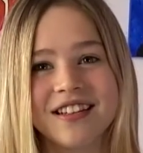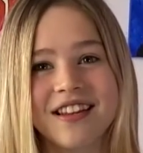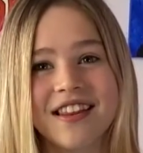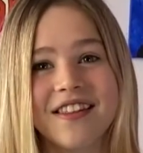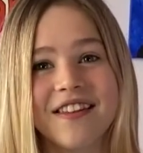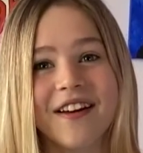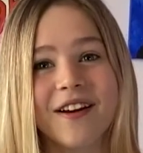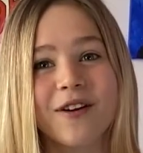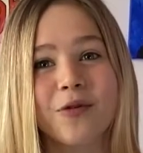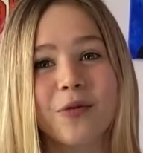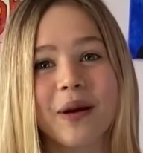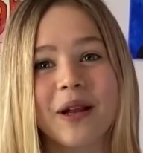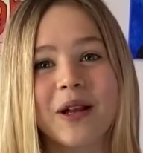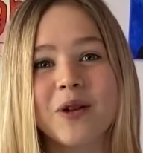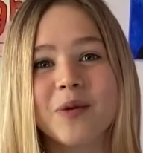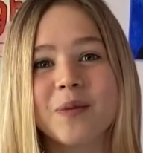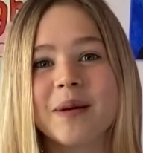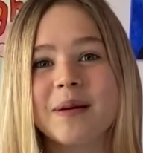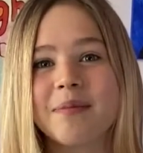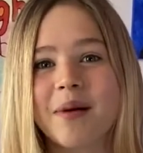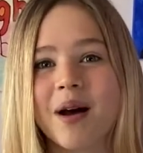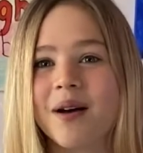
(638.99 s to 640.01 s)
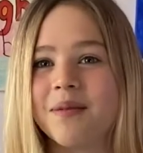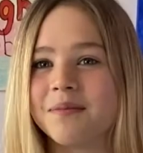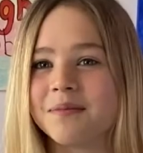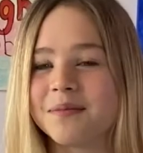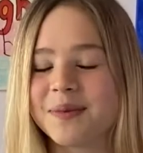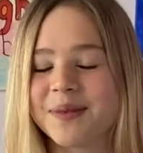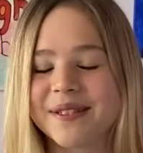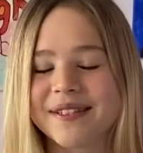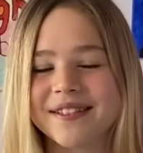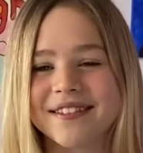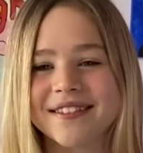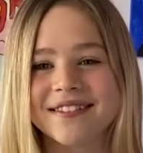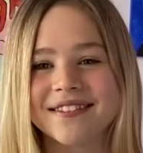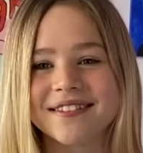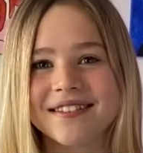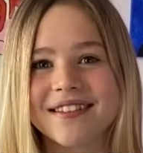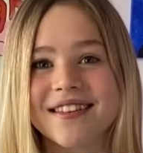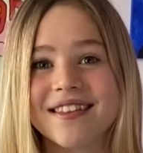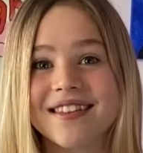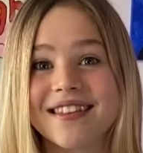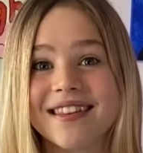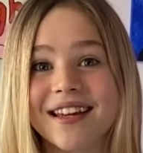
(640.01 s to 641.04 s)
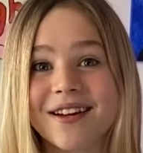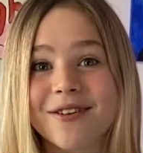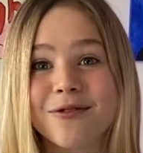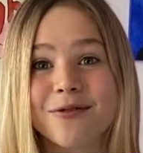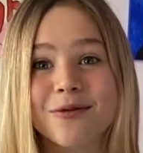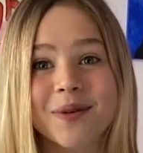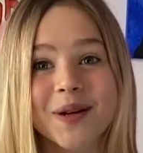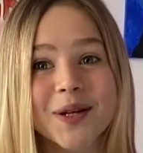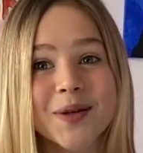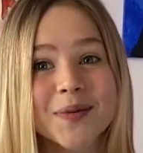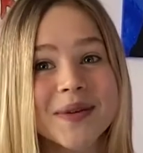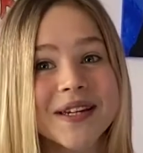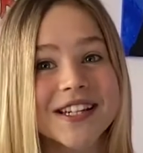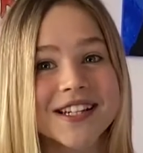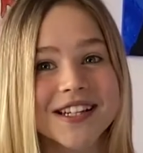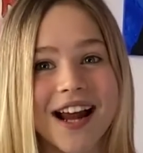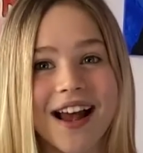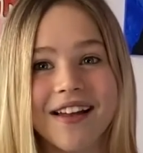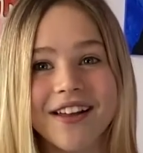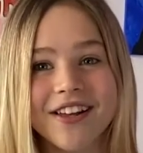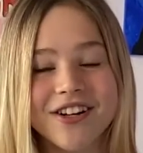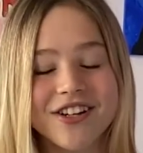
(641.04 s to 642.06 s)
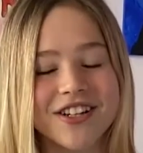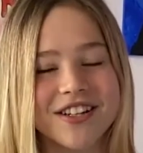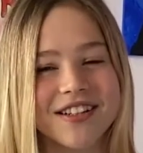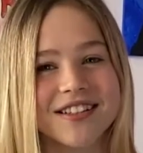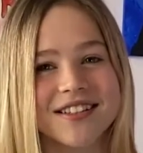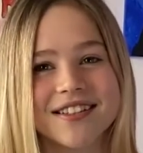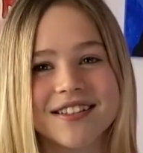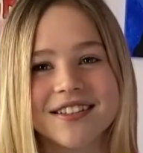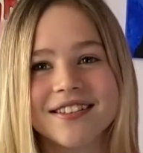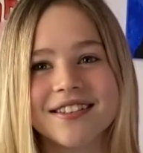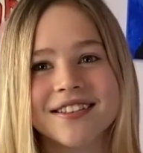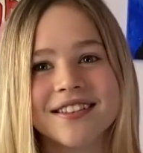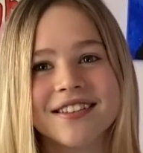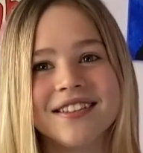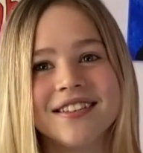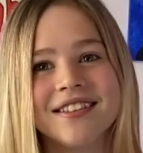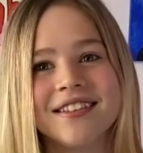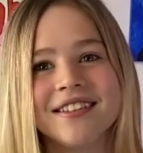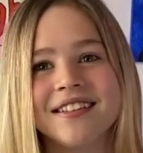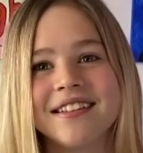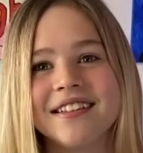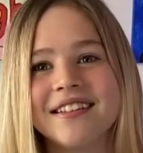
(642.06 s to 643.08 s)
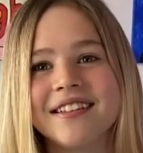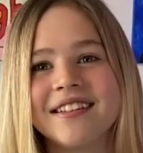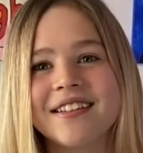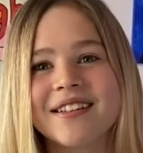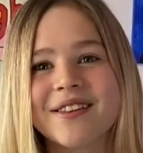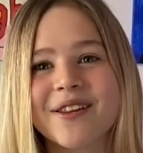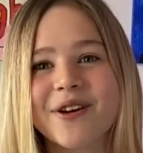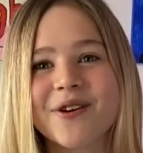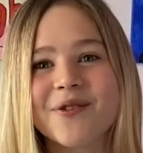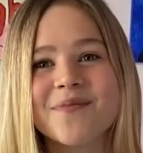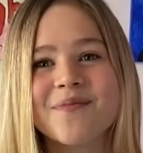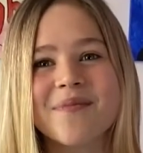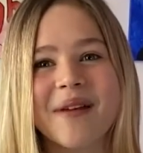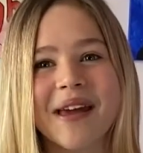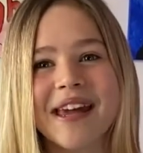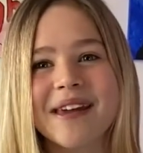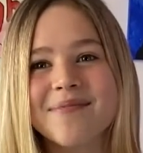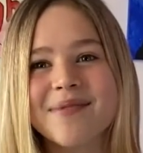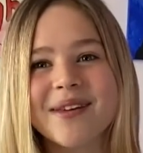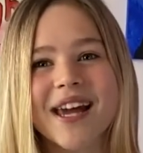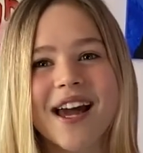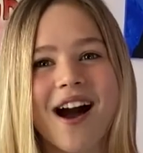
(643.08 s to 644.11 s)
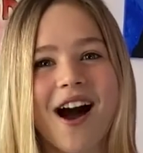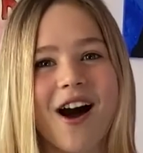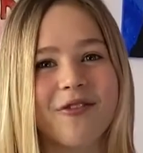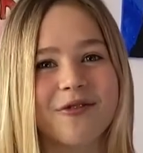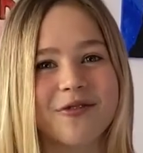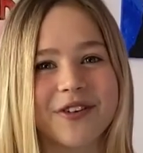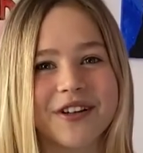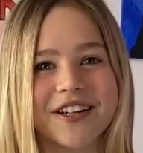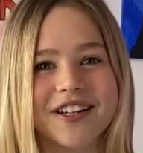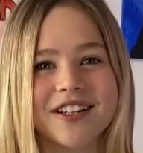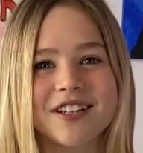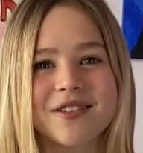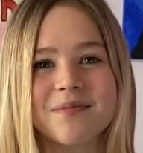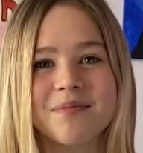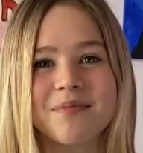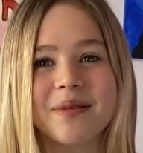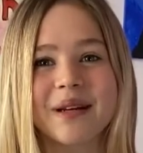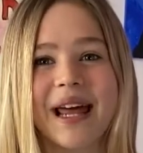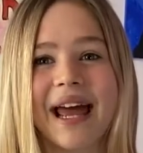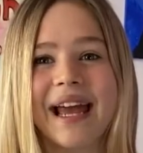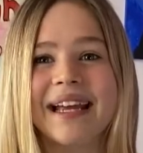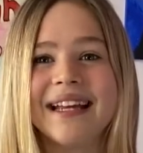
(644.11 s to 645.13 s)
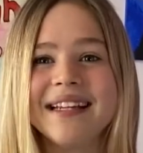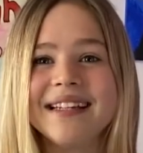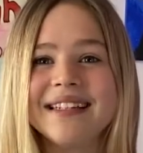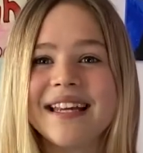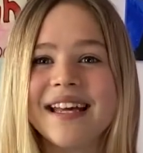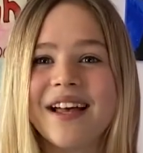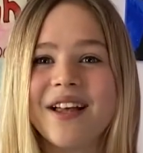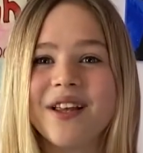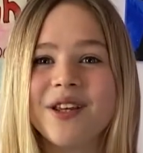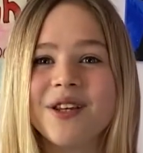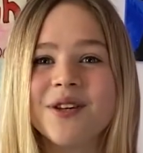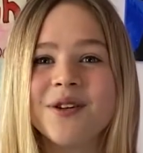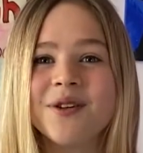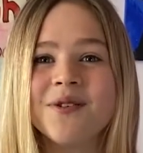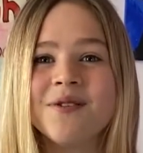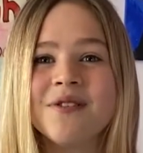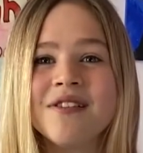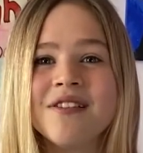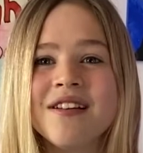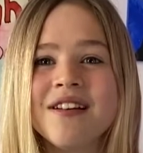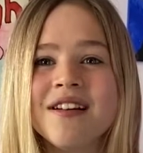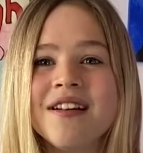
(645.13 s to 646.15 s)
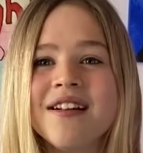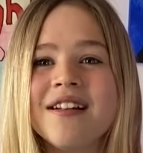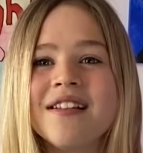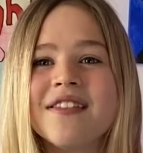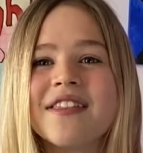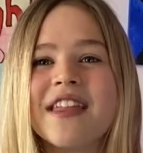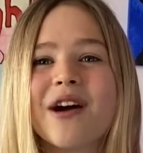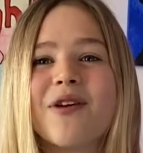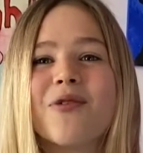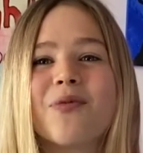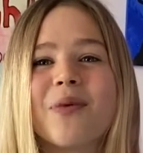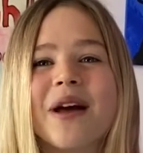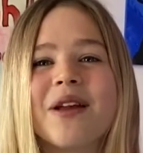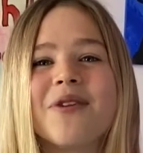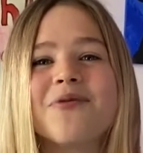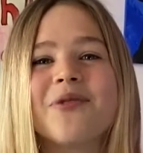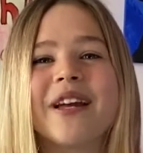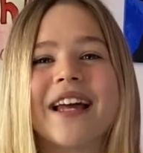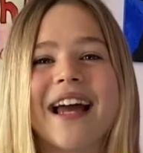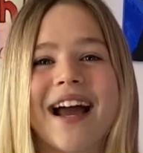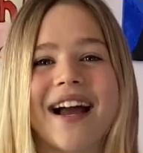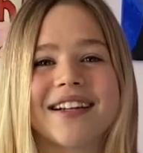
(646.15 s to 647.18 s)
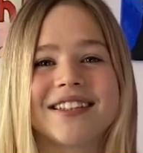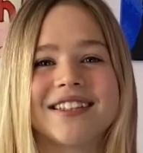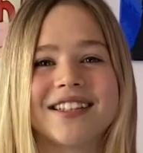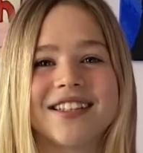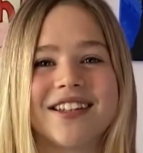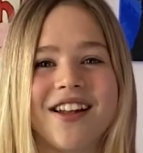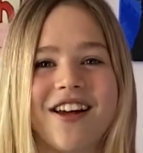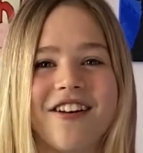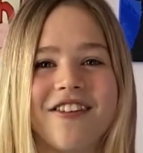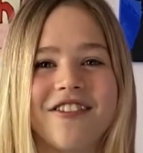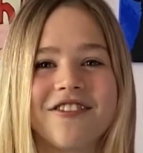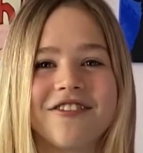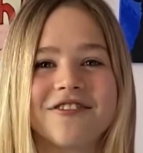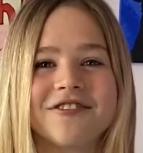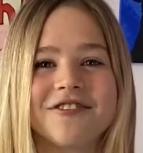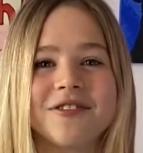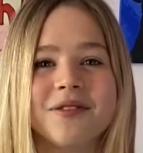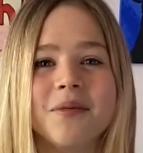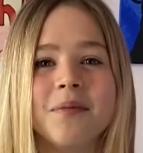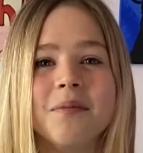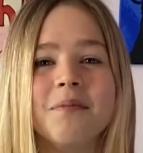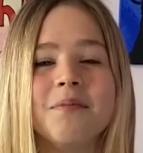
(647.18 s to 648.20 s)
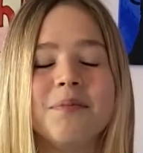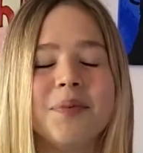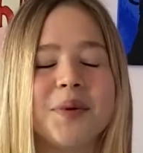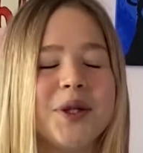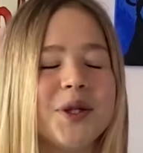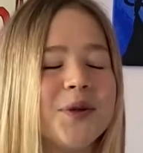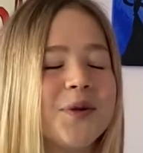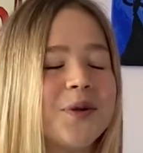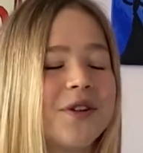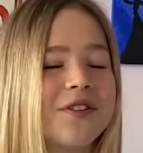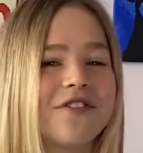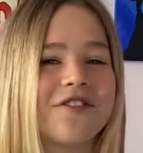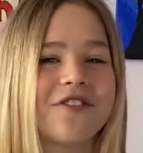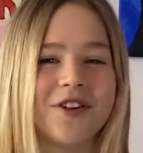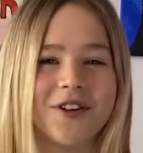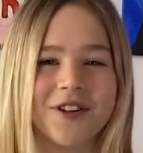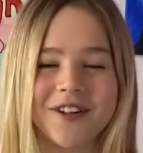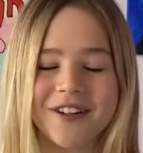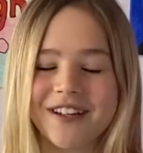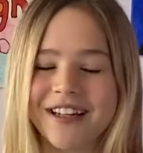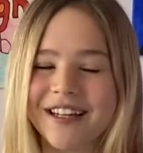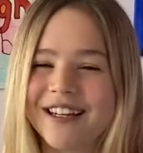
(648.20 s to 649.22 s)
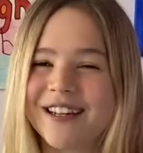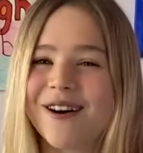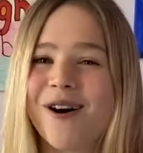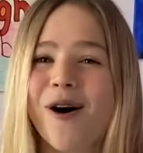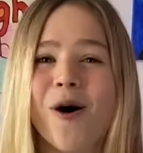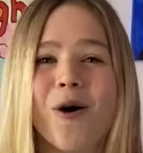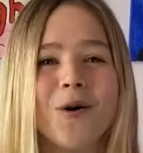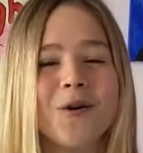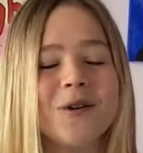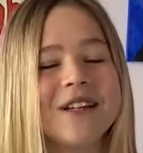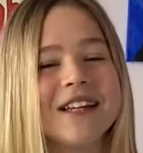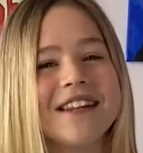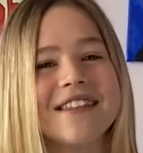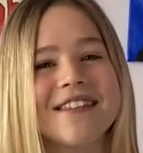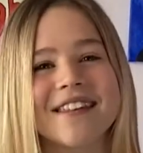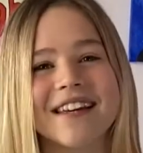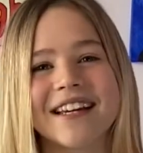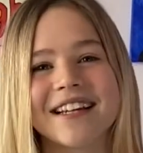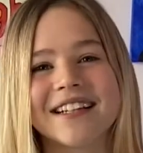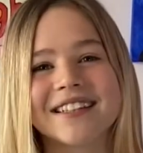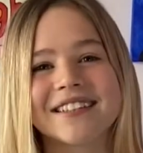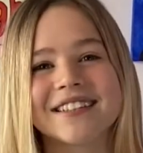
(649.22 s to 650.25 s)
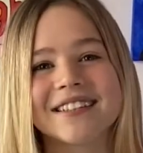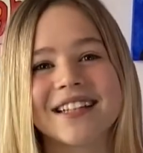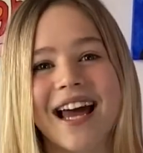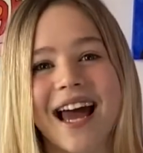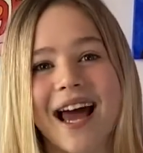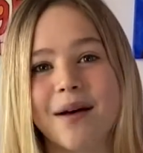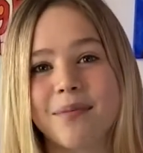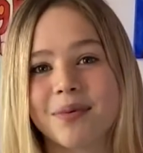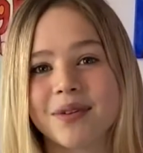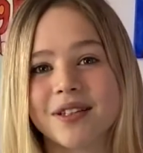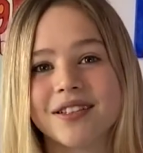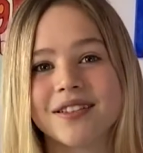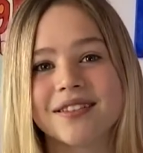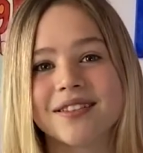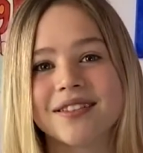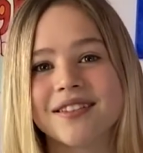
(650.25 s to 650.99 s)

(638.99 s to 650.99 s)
There will be bumps. There will be challenges. There may be conflict, but I can tell you that when we act in love, beautiful and holy things happen.